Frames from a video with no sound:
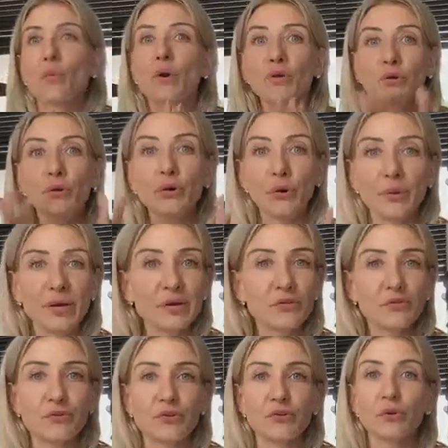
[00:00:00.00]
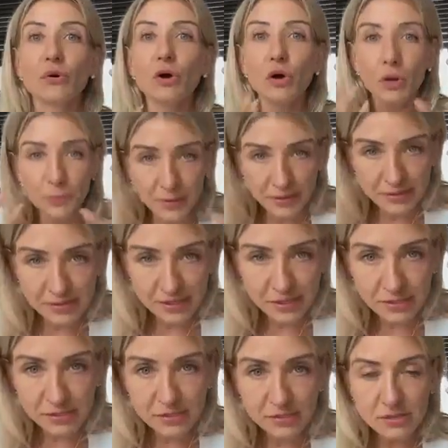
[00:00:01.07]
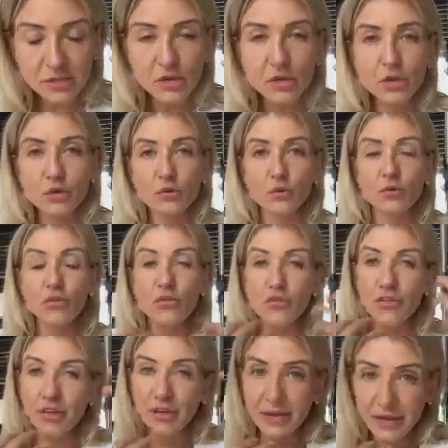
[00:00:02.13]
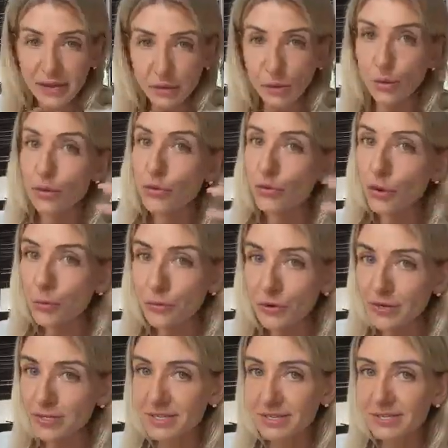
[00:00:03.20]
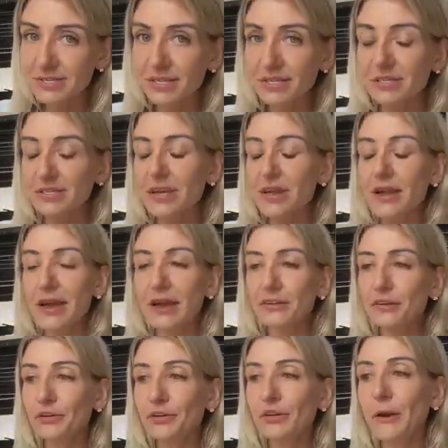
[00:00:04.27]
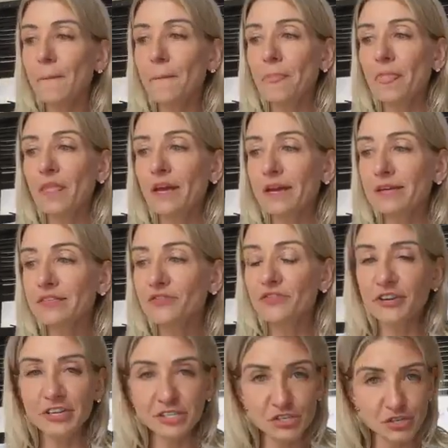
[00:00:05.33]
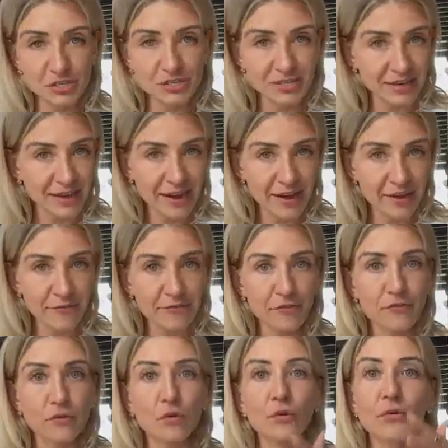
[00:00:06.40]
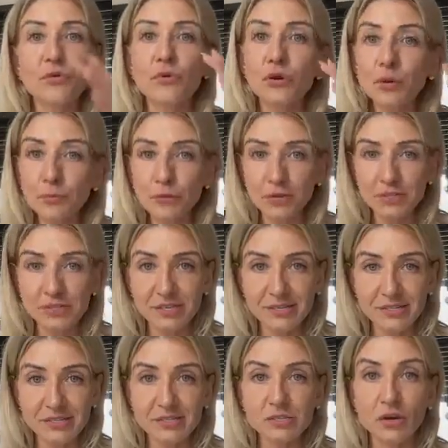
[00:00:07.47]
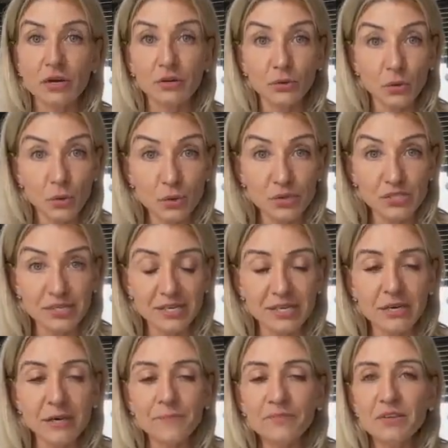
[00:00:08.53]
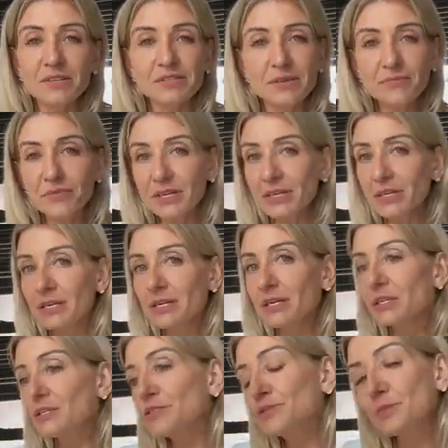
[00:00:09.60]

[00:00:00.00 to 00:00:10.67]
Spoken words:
what you're going through, your coping skills, your thinking, your thought processes. And you know, it's very true to life. If your thought processes are in order, something